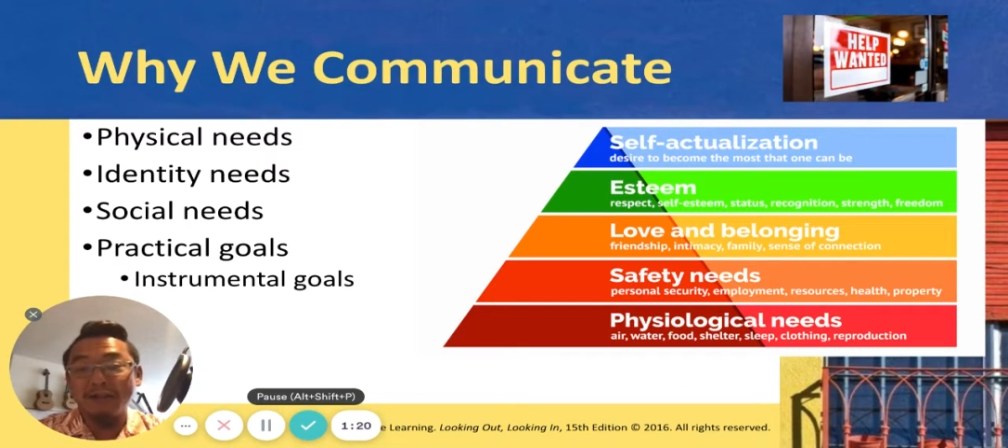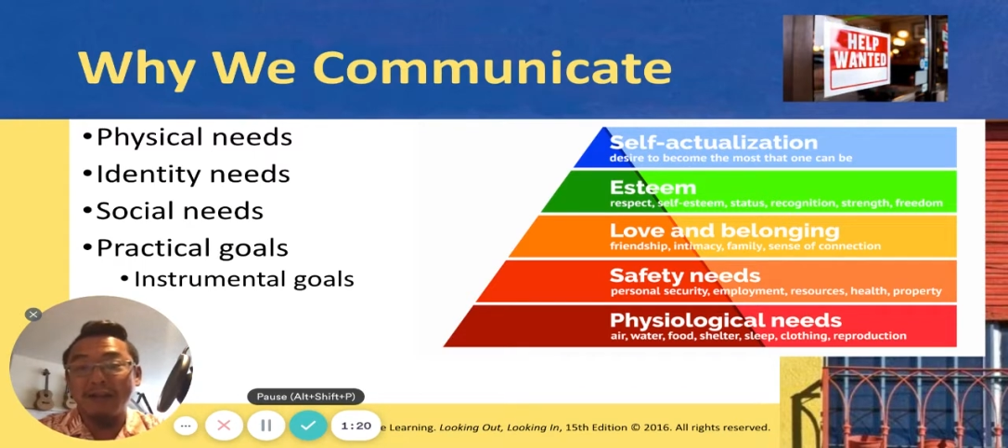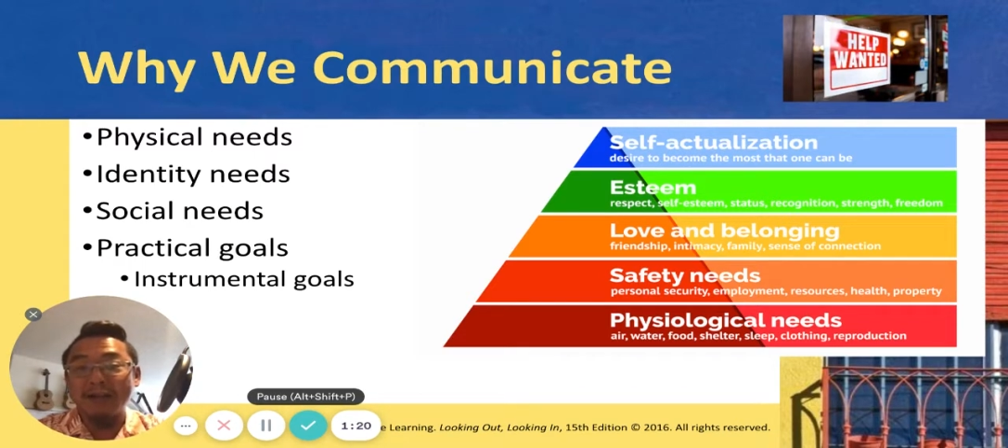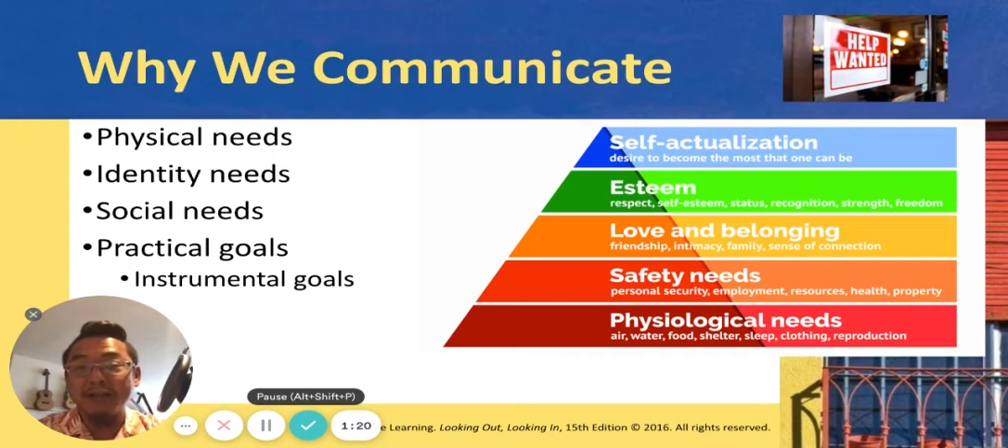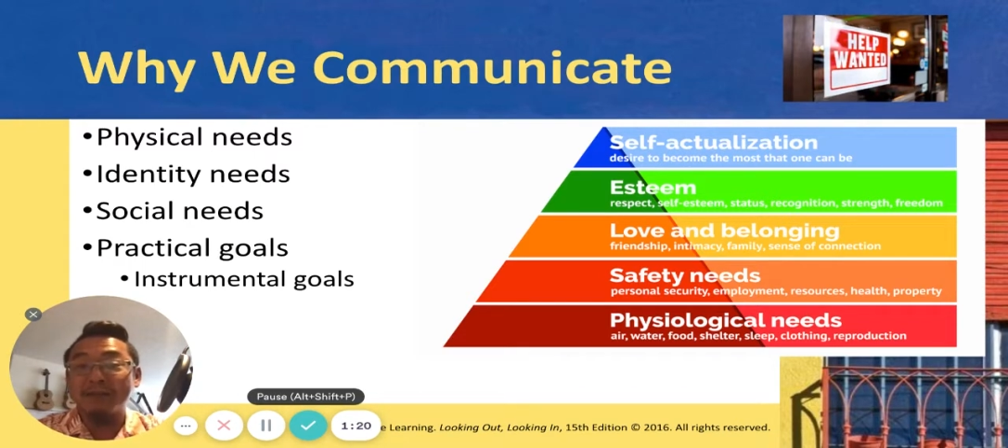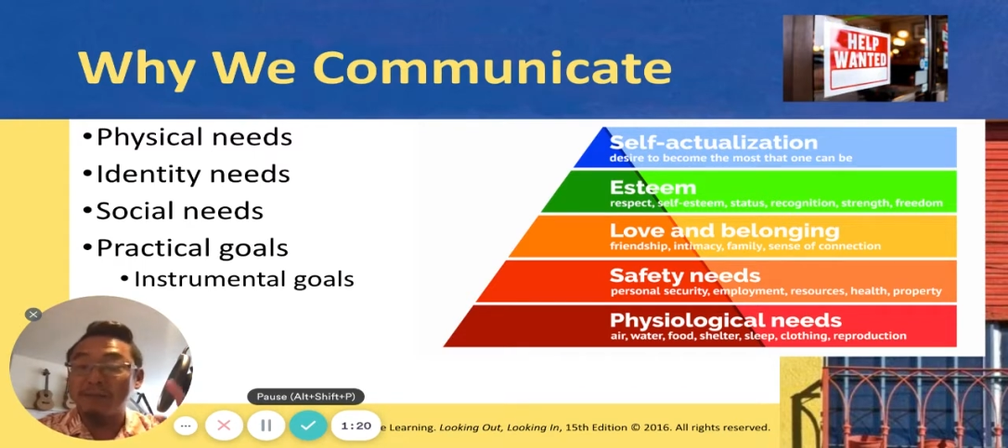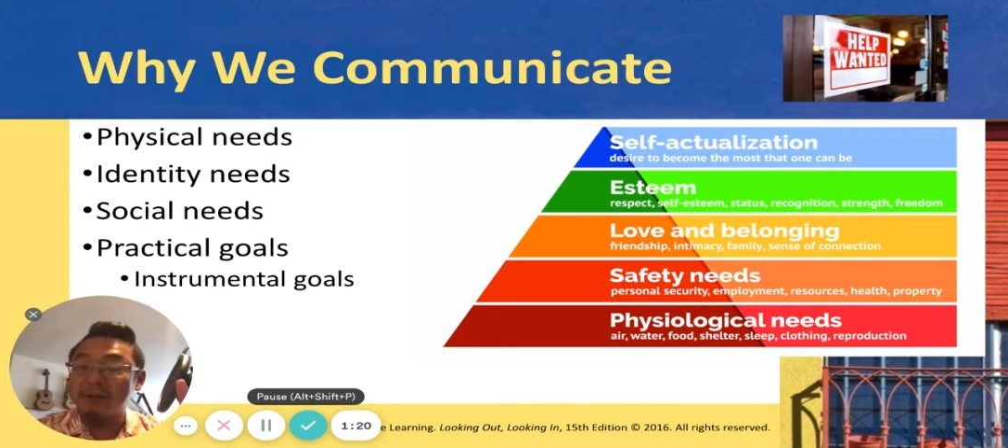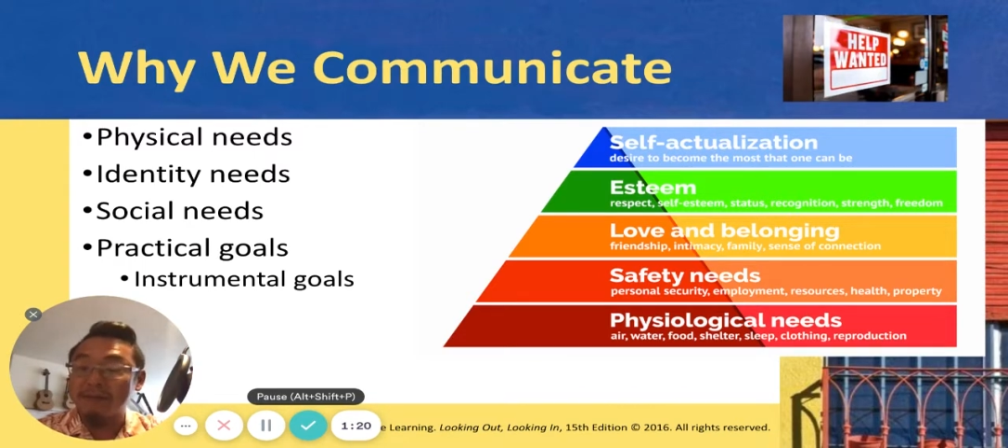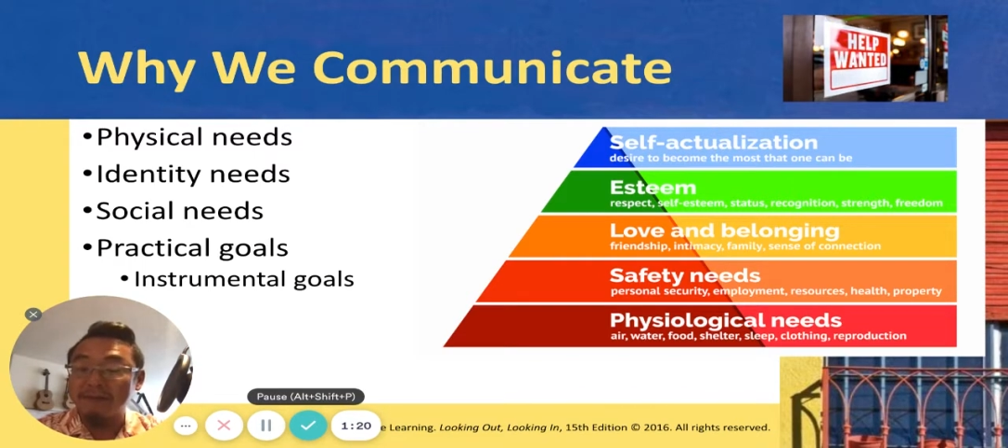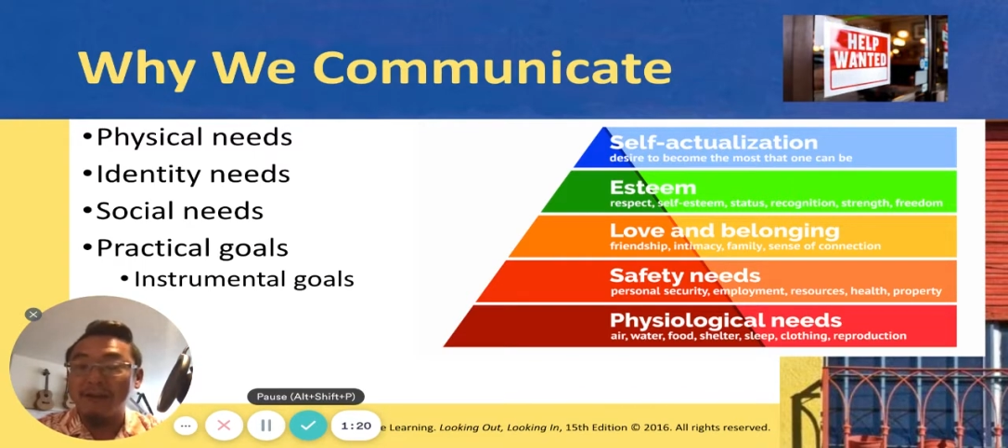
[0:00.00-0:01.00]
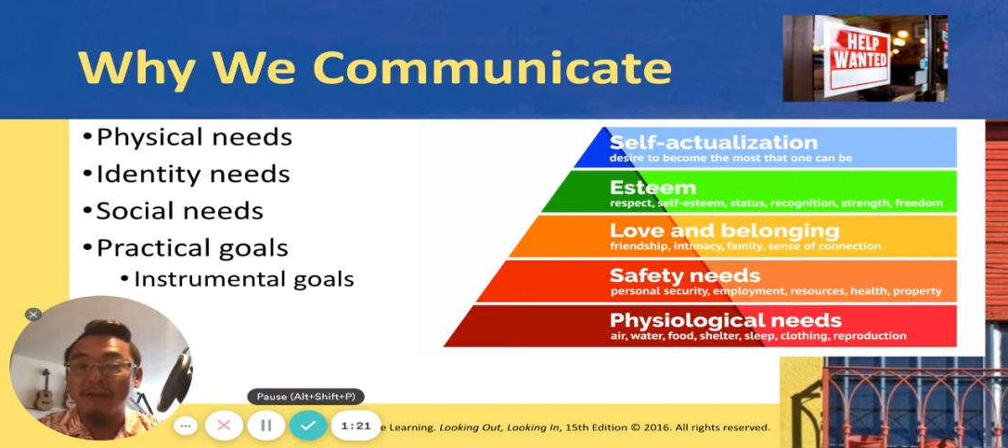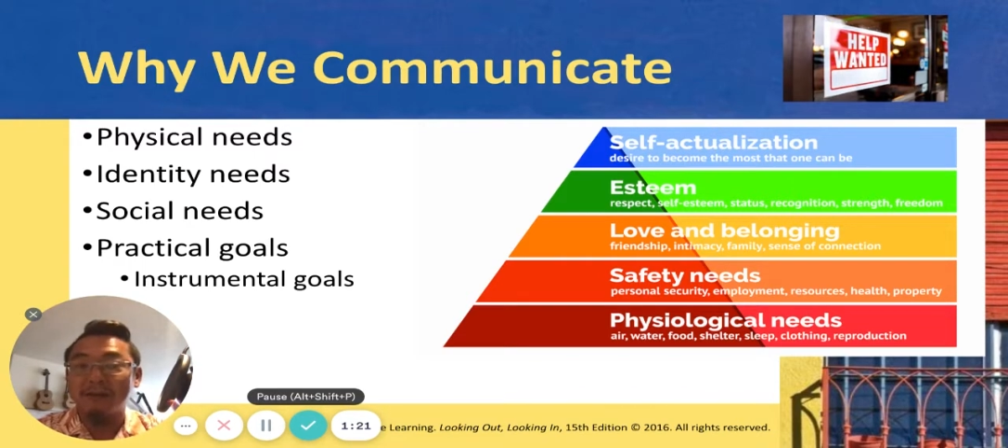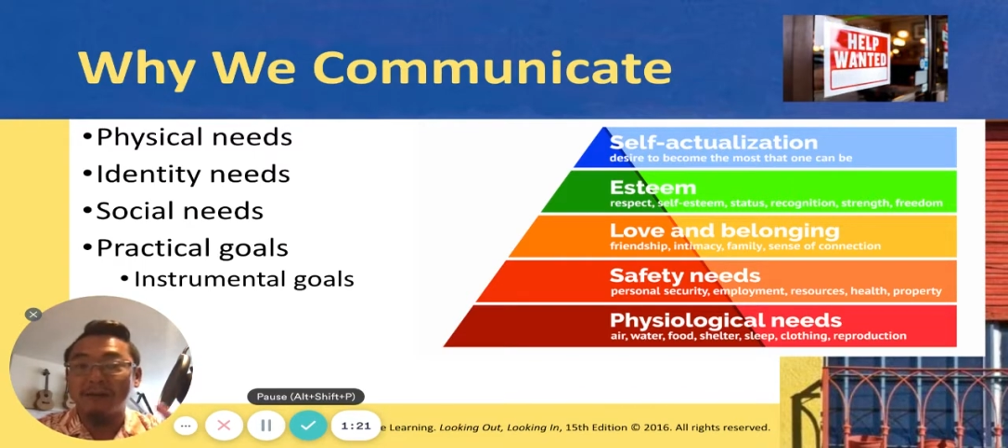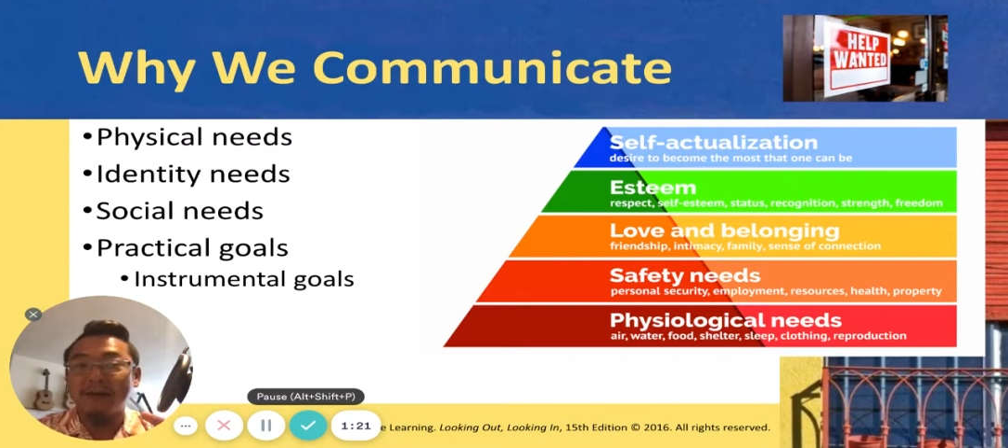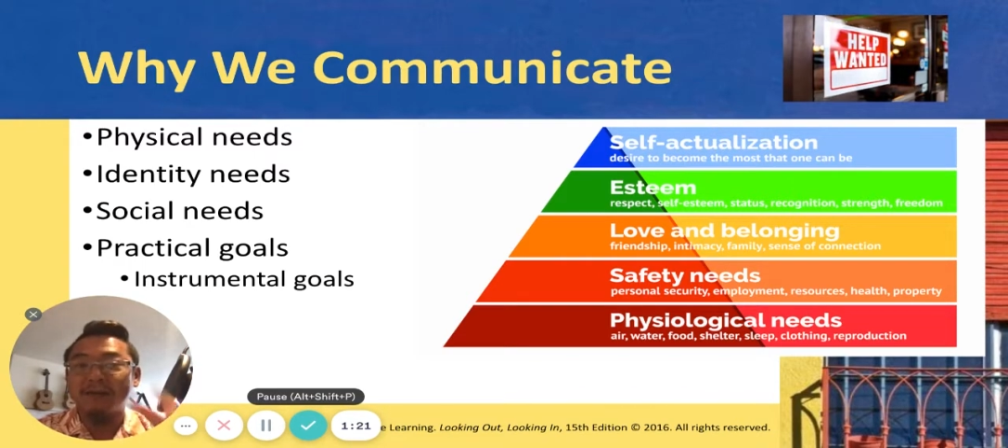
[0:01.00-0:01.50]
They ask you to put up a finger, right?